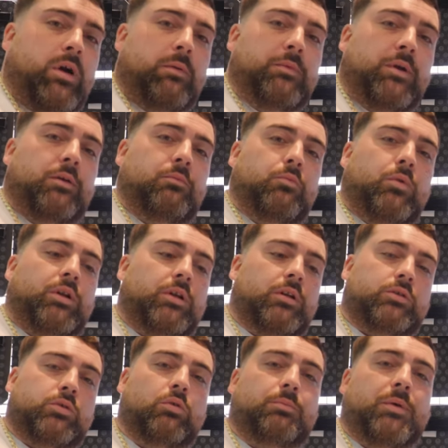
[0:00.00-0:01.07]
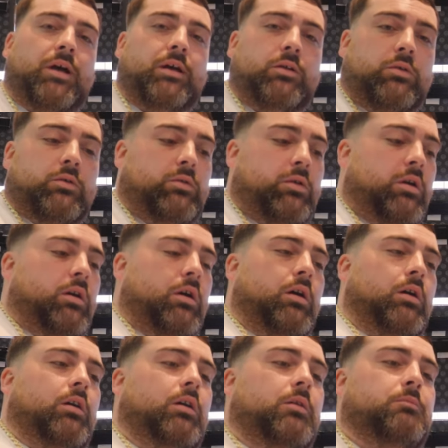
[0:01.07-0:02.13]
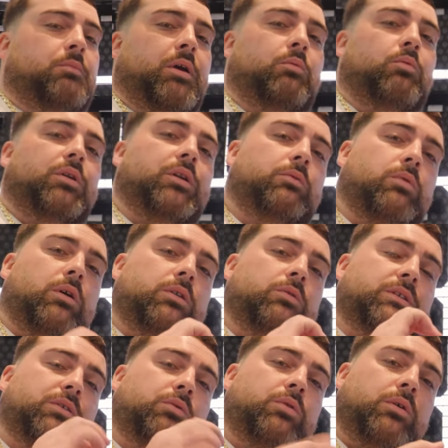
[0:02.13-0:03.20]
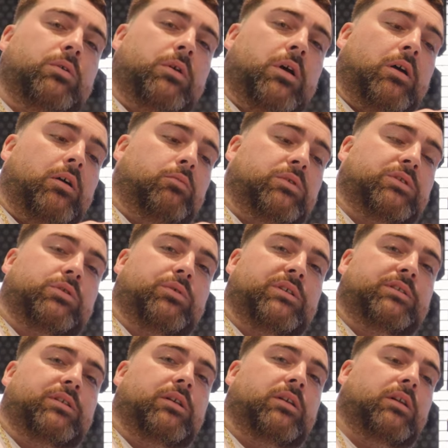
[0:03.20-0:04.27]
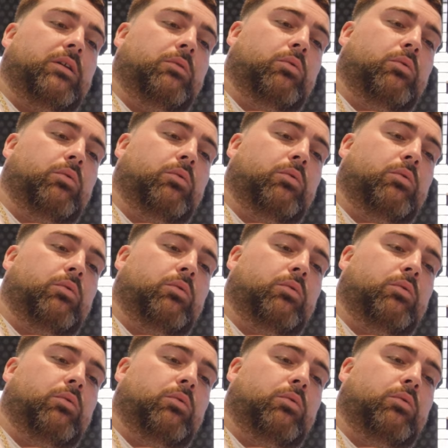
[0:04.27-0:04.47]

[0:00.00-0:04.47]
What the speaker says: come in, one in a top angle, but he wanted one that was twisted, and he